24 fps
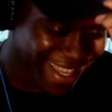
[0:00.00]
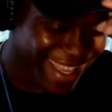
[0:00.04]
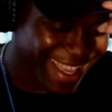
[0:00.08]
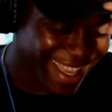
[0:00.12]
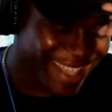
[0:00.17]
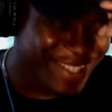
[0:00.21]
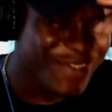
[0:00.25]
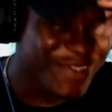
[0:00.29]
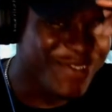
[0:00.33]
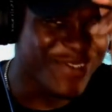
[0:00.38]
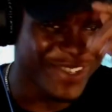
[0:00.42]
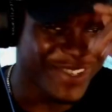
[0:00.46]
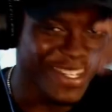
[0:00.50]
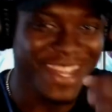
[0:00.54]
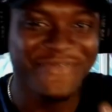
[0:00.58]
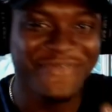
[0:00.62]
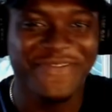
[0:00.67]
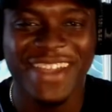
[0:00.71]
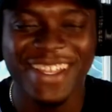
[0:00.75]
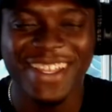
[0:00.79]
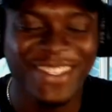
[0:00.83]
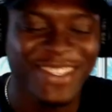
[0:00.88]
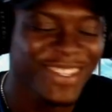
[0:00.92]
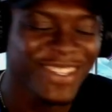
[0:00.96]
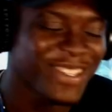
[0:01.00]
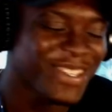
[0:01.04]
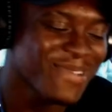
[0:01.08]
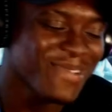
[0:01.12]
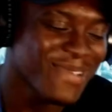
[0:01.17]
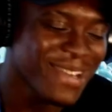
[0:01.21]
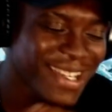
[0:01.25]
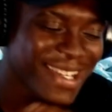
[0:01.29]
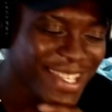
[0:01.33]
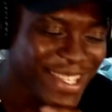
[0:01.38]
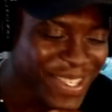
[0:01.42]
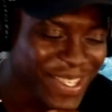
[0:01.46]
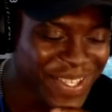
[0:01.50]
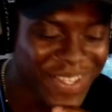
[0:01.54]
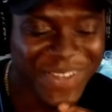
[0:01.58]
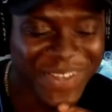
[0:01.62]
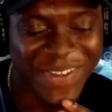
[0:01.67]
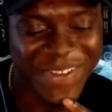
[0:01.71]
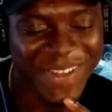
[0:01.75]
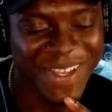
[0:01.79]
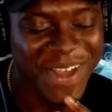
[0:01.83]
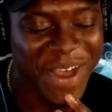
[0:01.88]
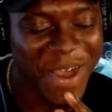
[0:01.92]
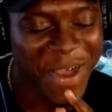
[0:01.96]
That's cool. They have Genjutsu in this
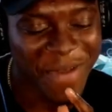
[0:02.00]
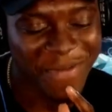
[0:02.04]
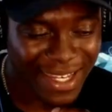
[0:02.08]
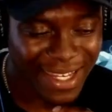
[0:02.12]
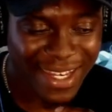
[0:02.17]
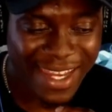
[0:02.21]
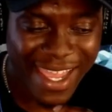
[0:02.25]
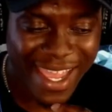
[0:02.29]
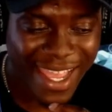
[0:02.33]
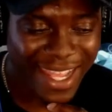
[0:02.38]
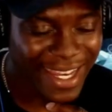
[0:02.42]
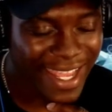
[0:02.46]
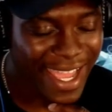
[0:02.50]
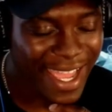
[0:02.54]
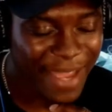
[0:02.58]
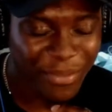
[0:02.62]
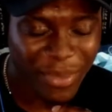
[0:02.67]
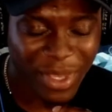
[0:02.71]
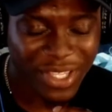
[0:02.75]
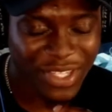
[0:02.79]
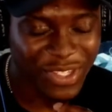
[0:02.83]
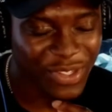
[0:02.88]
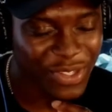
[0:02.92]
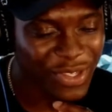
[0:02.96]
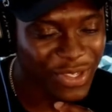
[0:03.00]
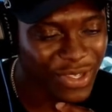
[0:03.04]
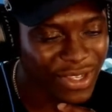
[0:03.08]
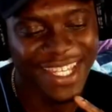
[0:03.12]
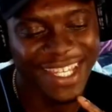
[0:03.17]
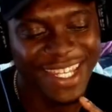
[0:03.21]
too. Calm. They must do.